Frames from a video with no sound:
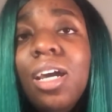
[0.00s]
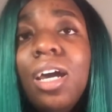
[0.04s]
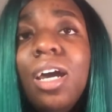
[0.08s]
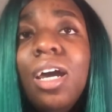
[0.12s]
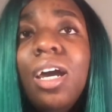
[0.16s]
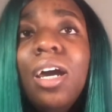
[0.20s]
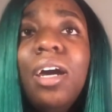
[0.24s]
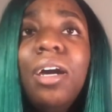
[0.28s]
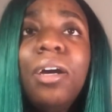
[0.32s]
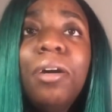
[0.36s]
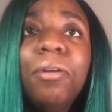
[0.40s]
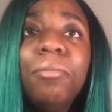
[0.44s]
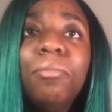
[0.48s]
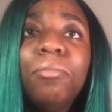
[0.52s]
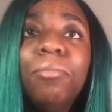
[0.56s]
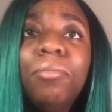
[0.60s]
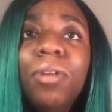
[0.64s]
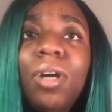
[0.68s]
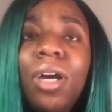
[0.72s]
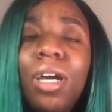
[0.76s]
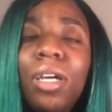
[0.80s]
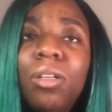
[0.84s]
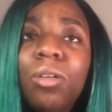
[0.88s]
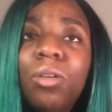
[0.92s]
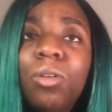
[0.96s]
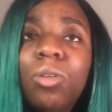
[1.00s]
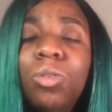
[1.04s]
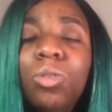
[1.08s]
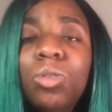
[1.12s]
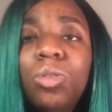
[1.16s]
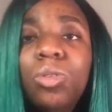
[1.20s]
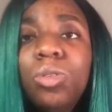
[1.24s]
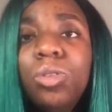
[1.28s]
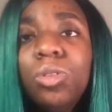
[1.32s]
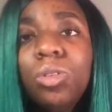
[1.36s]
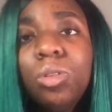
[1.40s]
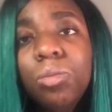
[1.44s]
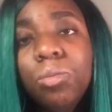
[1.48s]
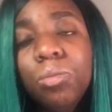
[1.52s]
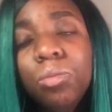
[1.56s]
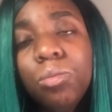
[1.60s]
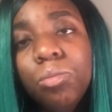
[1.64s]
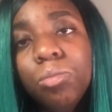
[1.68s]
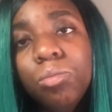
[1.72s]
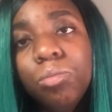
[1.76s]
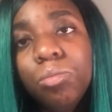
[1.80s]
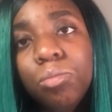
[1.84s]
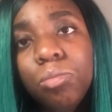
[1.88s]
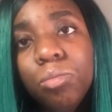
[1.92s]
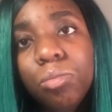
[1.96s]
I know
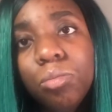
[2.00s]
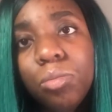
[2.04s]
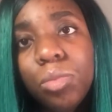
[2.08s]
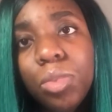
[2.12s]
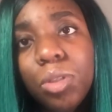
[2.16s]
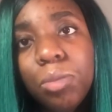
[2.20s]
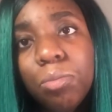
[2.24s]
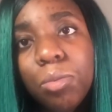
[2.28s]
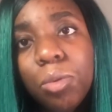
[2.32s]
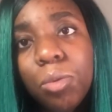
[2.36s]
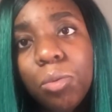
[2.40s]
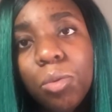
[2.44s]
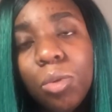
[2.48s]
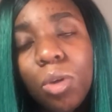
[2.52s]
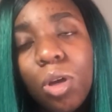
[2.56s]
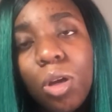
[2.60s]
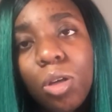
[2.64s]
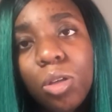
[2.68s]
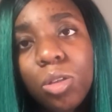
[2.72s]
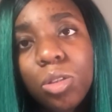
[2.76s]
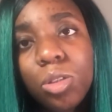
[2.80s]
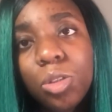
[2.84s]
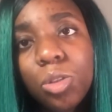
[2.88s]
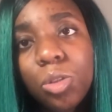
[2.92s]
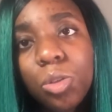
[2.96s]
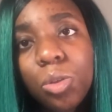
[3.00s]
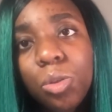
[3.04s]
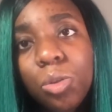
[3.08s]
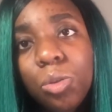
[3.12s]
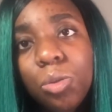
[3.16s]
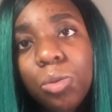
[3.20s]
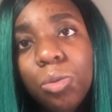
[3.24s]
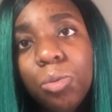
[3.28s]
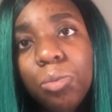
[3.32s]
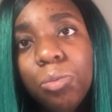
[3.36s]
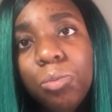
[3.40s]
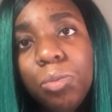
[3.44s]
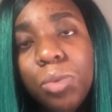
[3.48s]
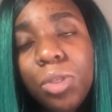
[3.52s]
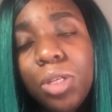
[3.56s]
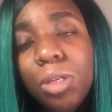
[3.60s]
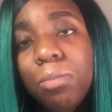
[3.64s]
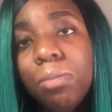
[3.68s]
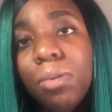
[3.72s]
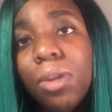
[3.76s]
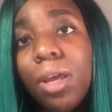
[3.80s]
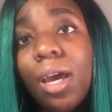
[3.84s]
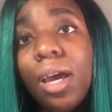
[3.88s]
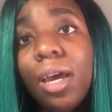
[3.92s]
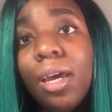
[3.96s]
some people will also be
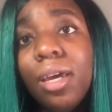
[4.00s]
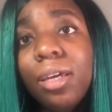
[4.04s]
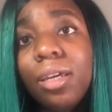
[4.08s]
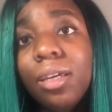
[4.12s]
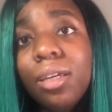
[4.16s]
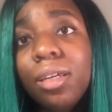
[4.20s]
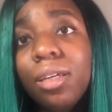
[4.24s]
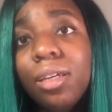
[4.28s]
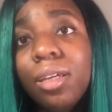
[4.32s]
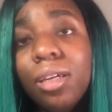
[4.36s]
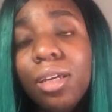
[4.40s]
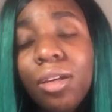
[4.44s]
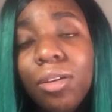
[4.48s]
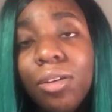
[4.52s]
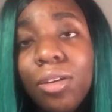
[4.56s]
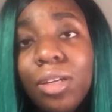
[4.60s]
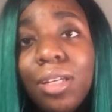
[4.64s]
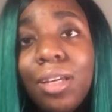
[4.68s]
applying in